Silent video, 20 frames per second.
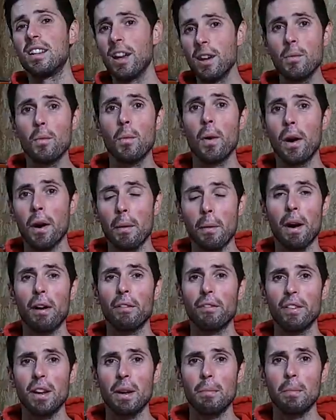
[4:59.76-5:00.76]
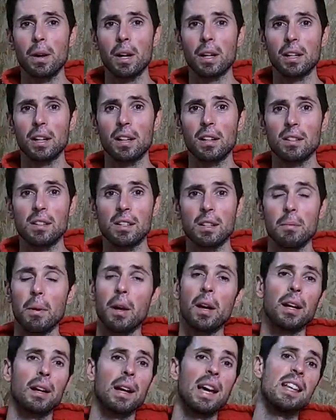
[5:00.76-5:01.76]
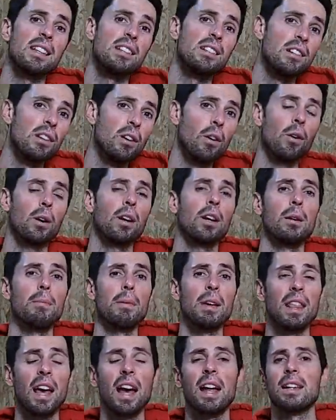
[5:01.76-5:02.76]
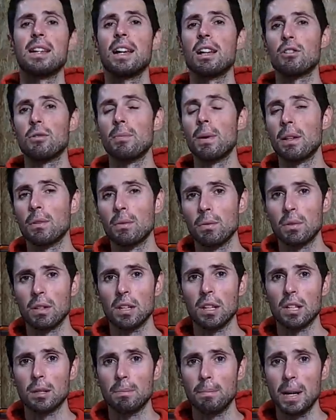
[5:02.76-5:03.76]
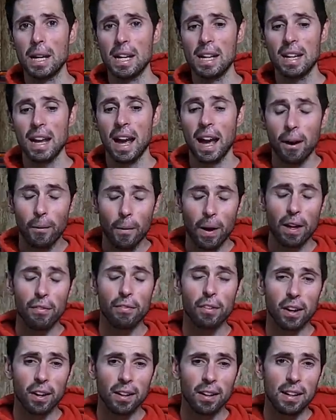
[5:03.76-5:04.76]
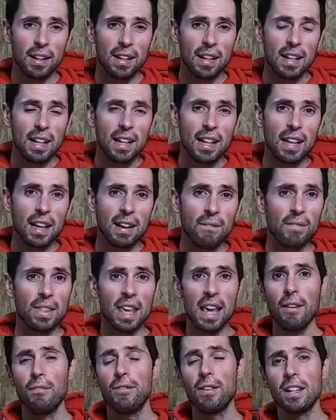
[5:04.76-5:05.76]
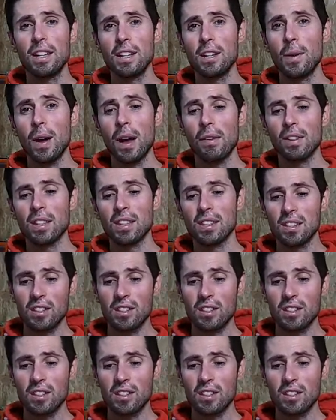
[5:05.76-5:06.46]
don't worry about fitting mud guards to your bike, it's not going to be that detrimental to your speed. However, if you do have a